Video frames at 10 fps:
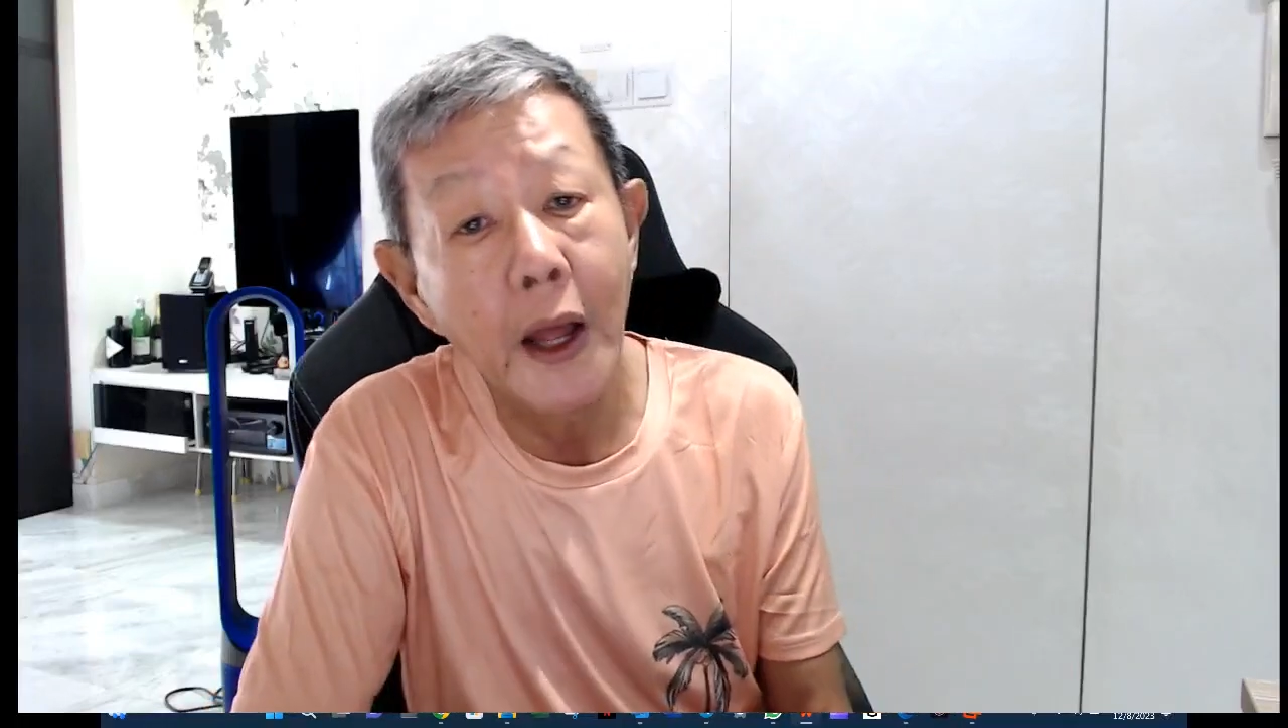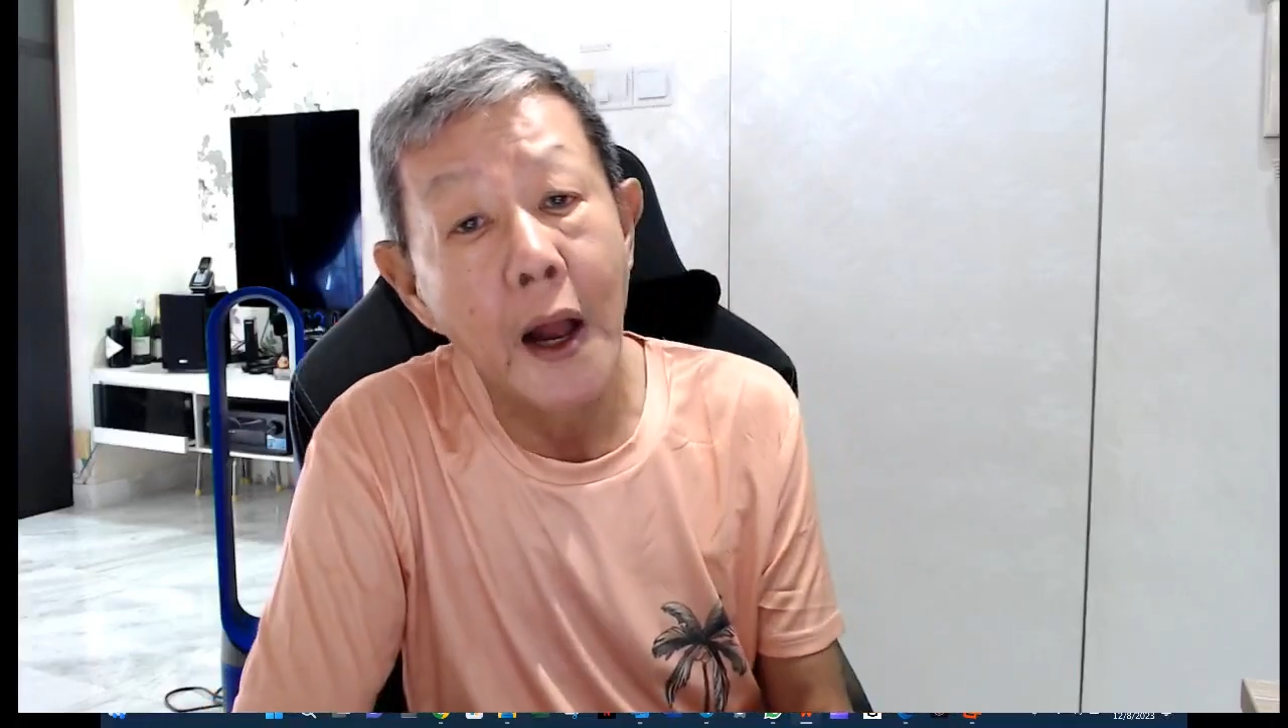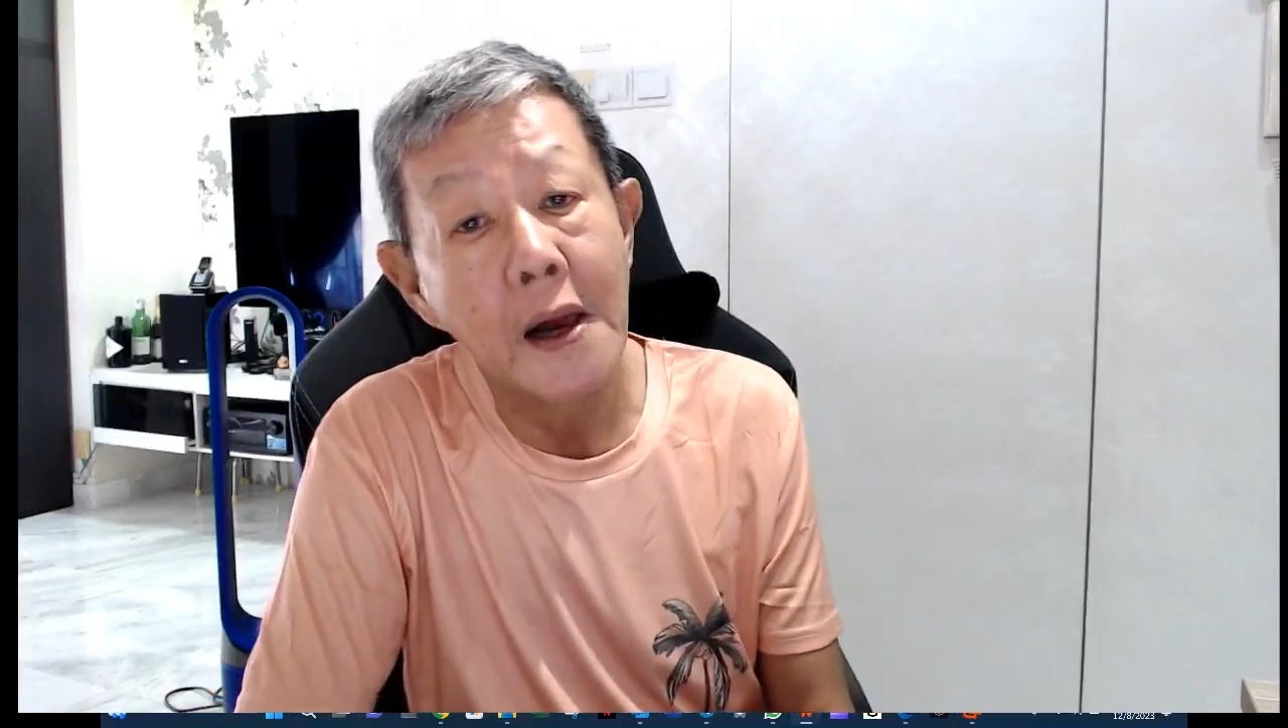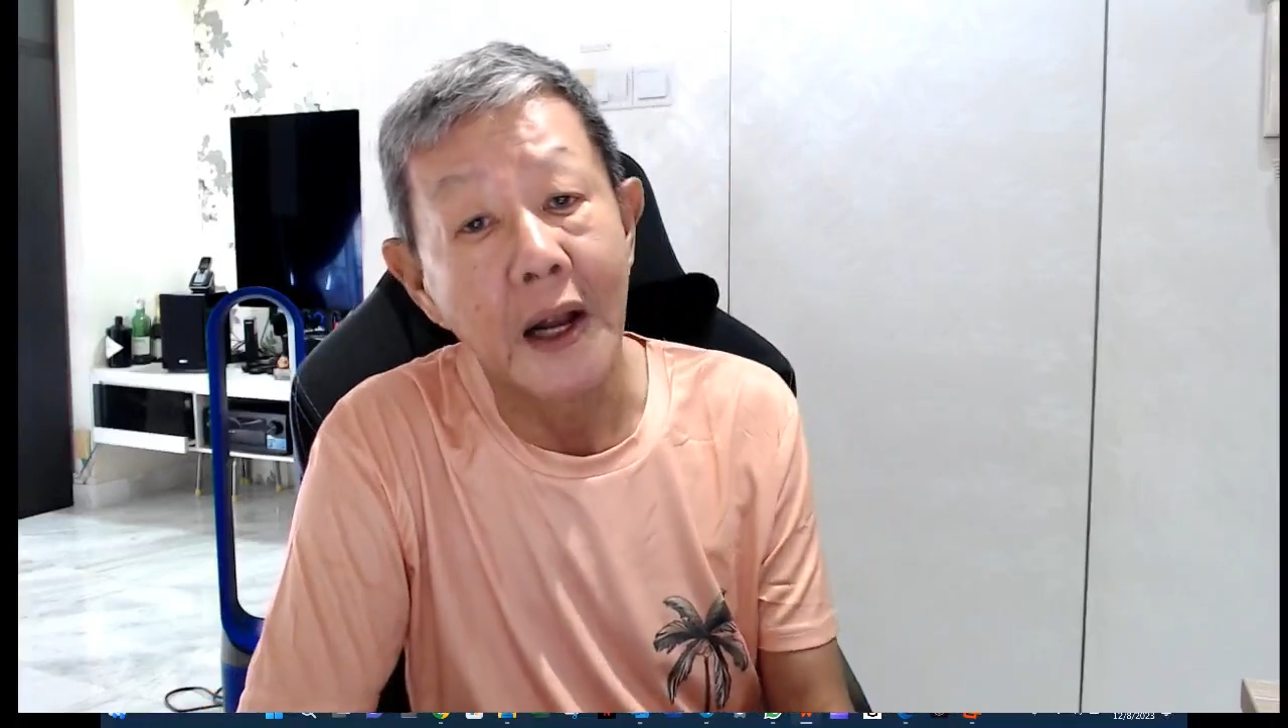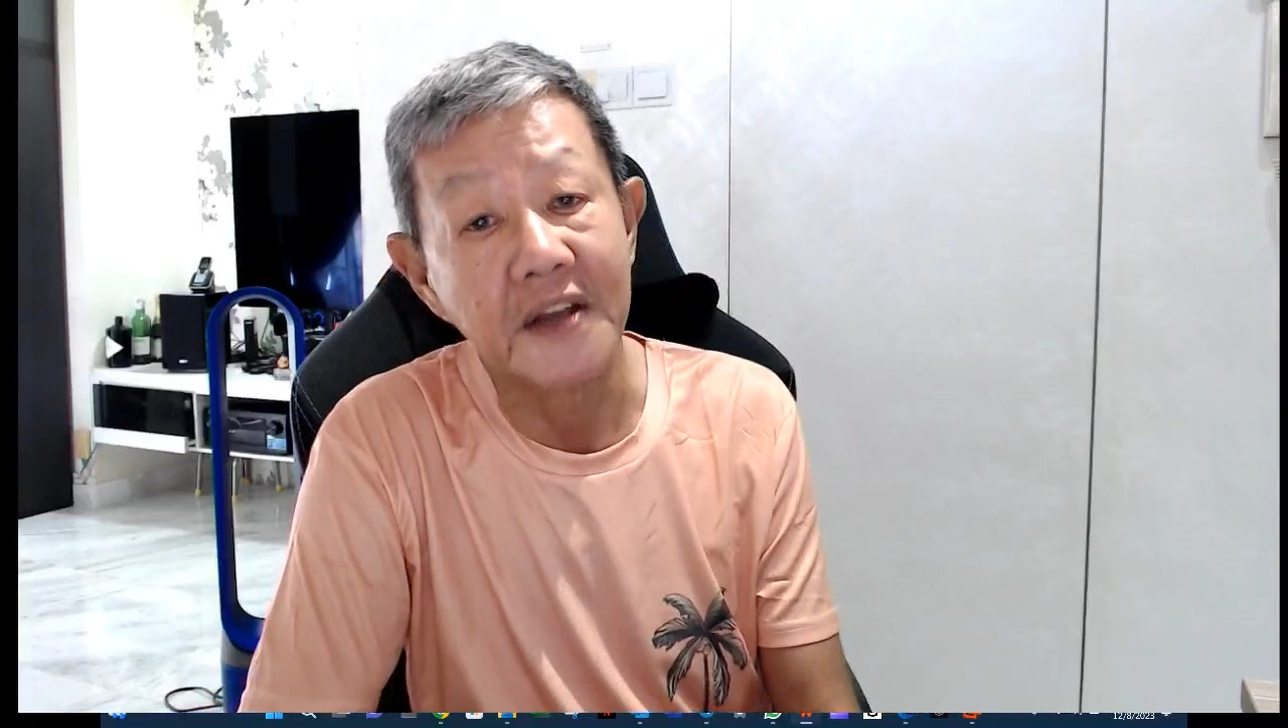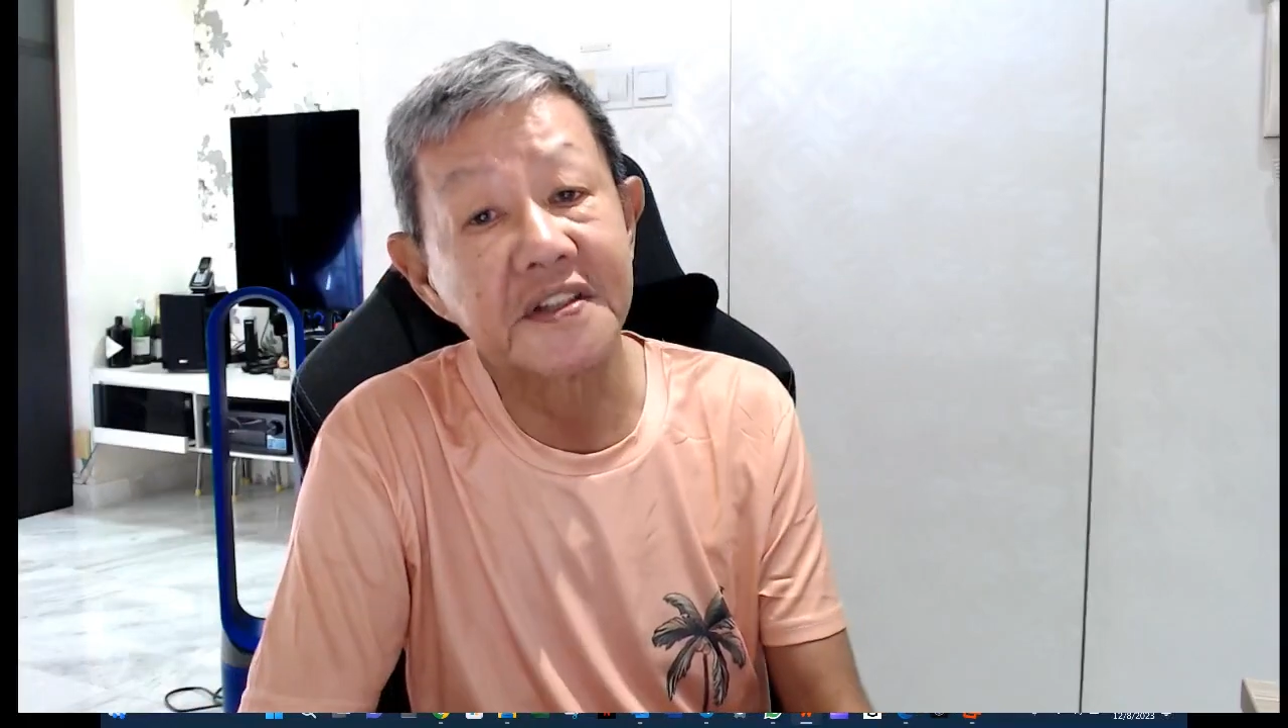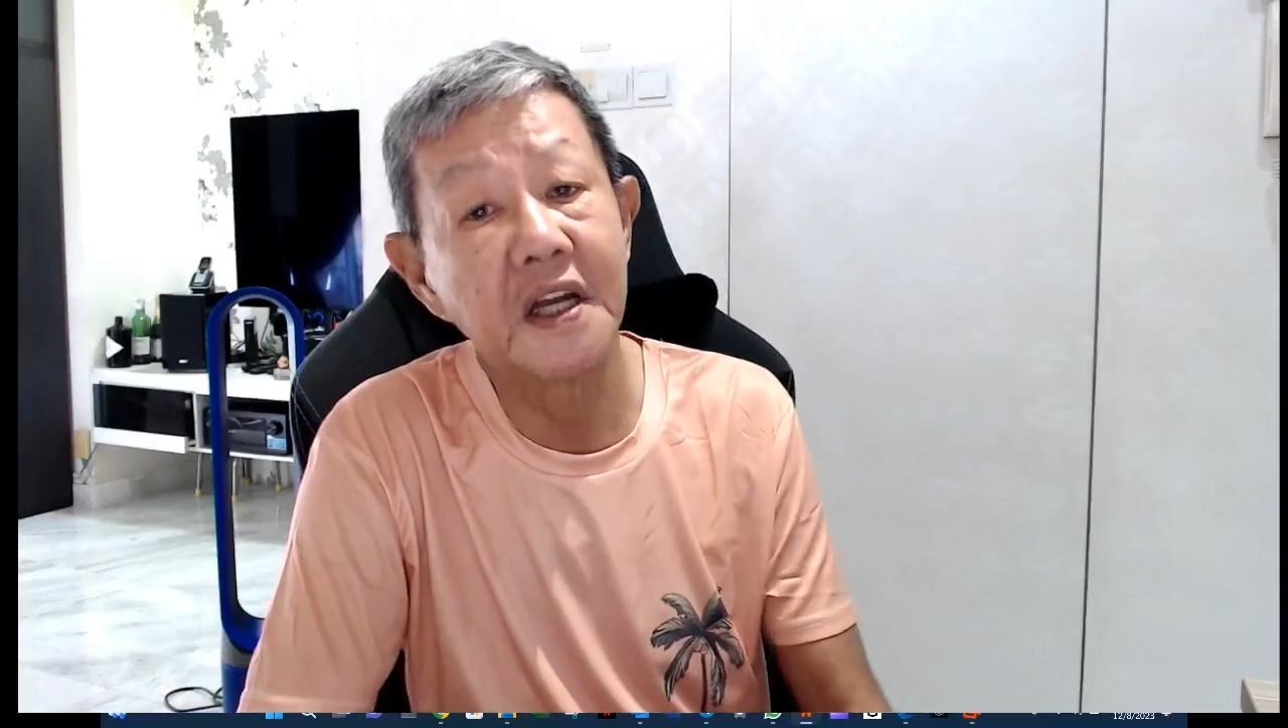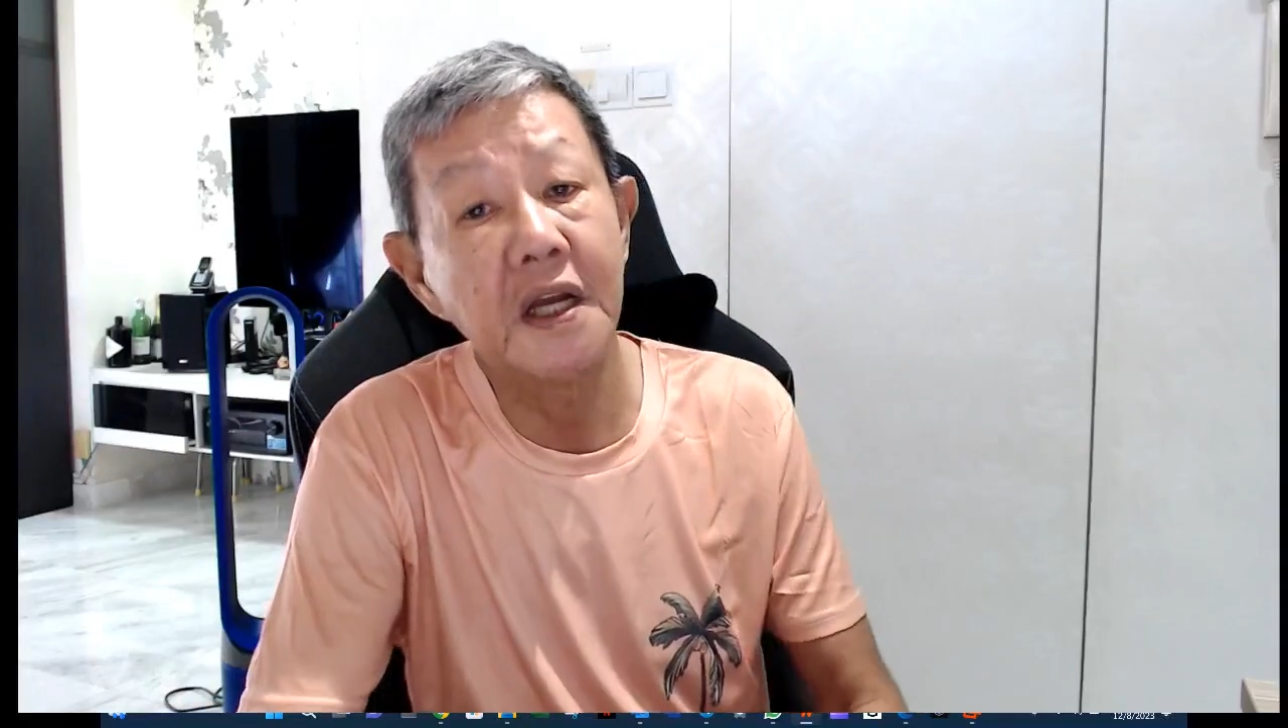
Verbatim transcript: I say